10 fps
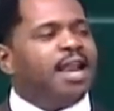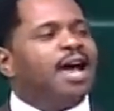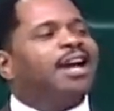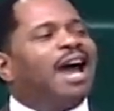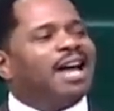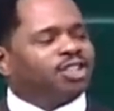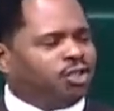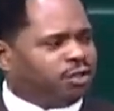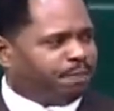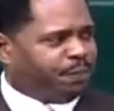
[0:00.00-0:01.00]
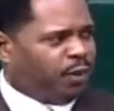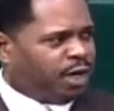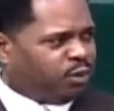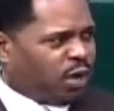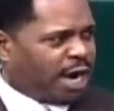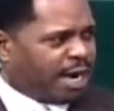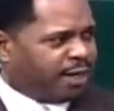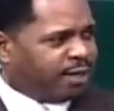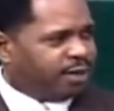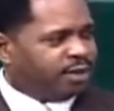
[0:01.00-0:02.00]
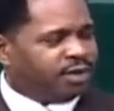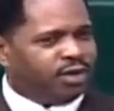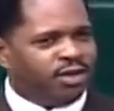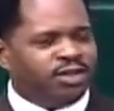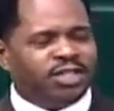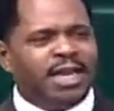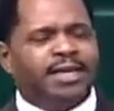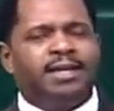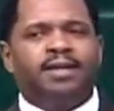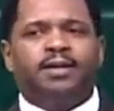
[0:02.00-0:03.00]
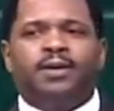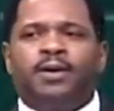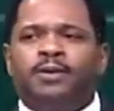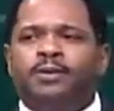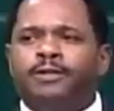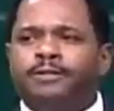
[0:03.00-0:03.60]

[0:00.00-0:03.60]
And I got to the point where I couldn't take it any longer.